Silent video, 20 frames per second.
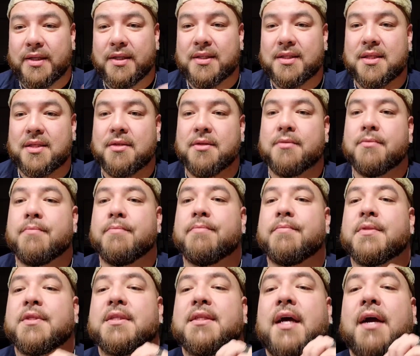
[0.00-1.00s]
these little
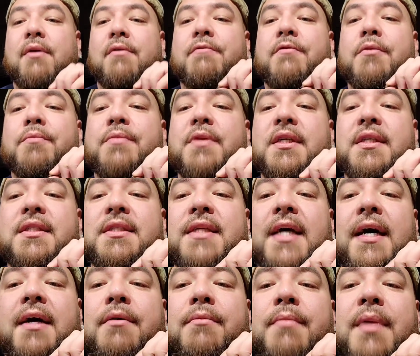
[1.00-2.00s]
styrofoam things
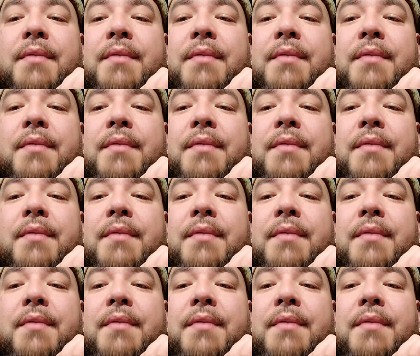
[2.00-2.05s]
down,